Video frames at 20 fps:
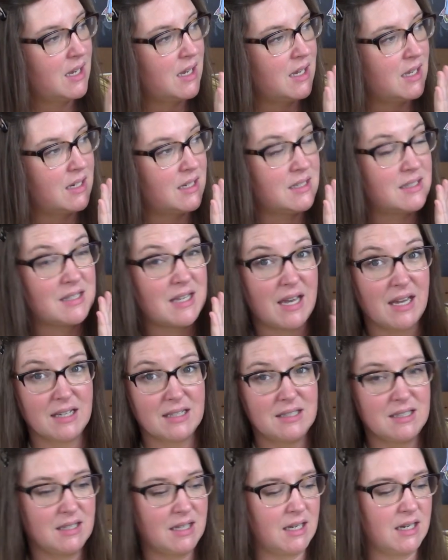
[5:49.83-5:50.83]
It is
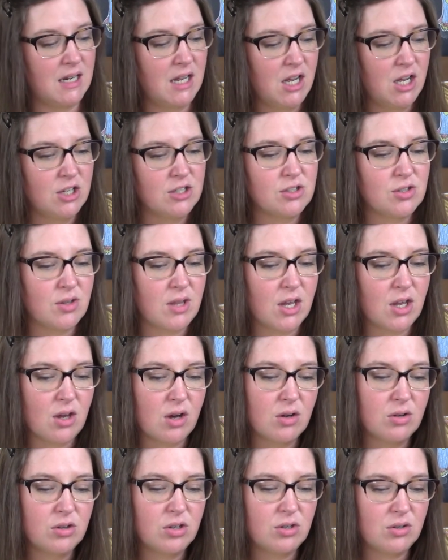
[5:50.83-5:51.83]
excellent. So they
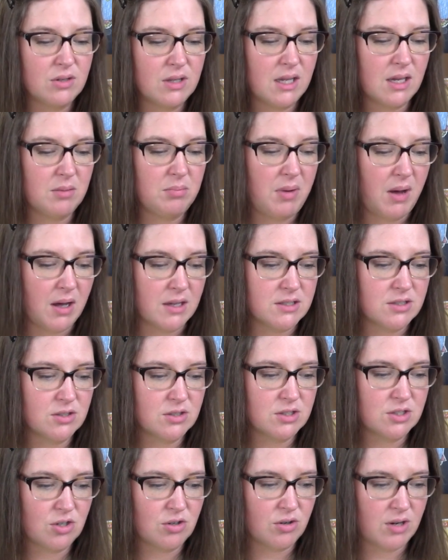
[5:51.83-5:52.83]
go through the
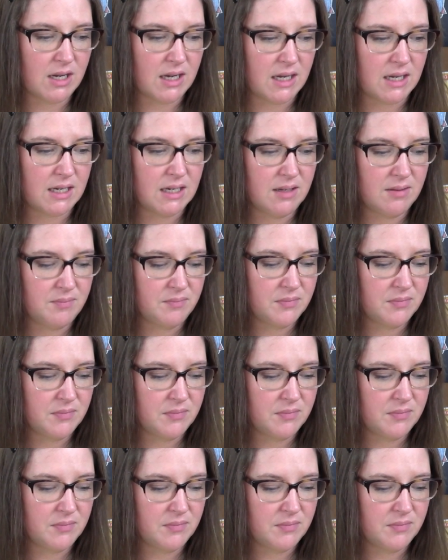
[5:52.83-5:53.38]
Apostles' Creed.